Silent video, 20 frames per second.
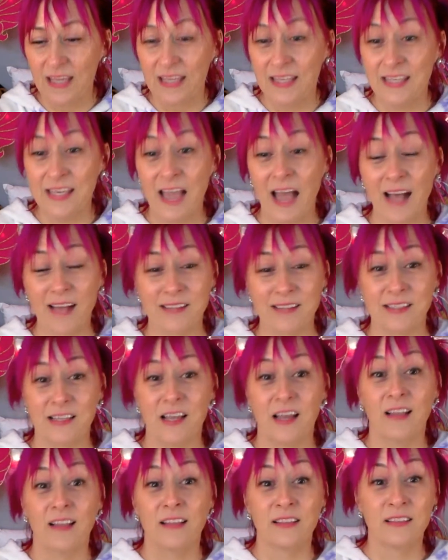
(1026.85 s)
Yes,
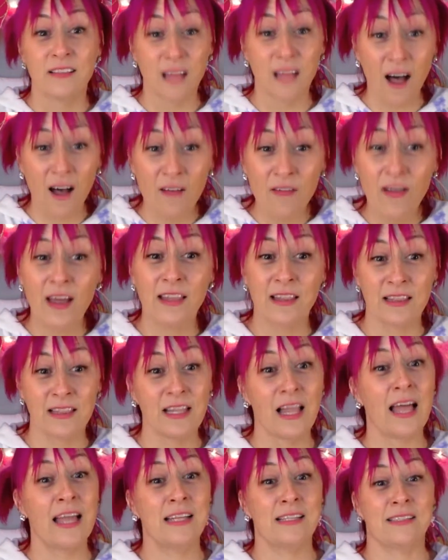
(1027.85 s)
love and
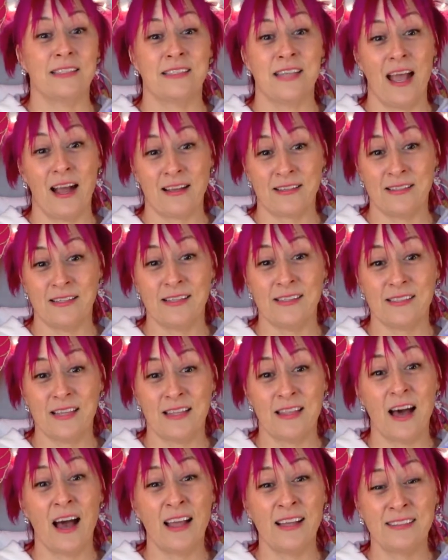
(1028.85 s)
light to Texas
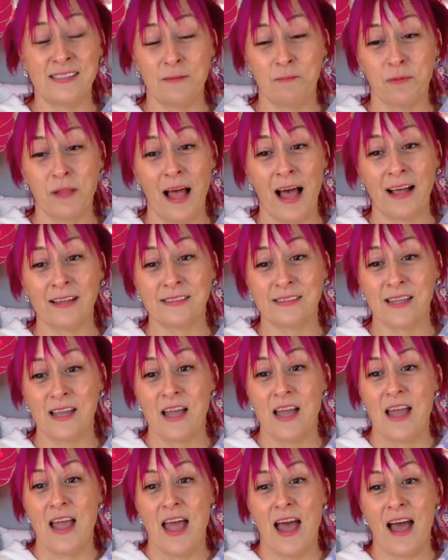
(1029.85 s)
and the icy blast.
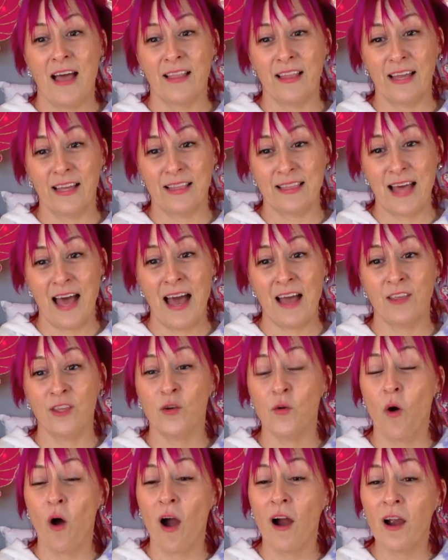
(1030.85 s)
I like that.
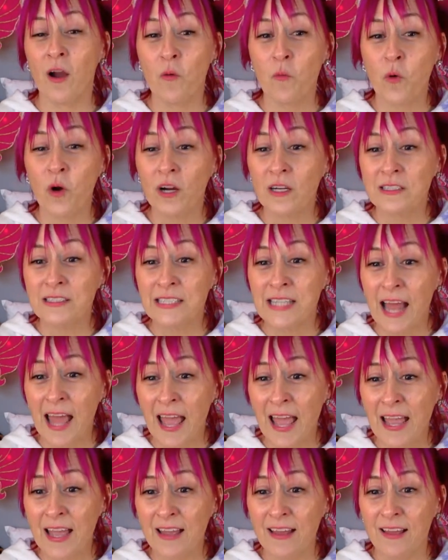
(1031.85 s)
You are at work
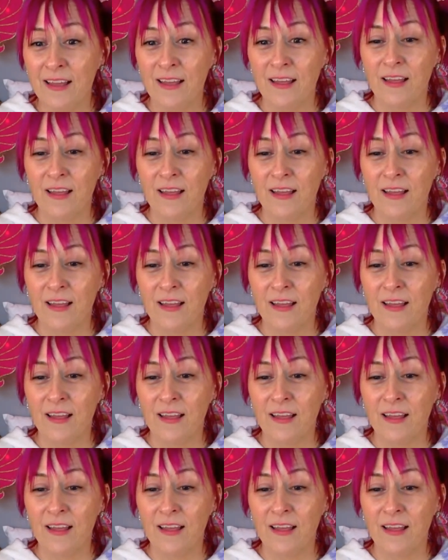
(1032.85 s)
today?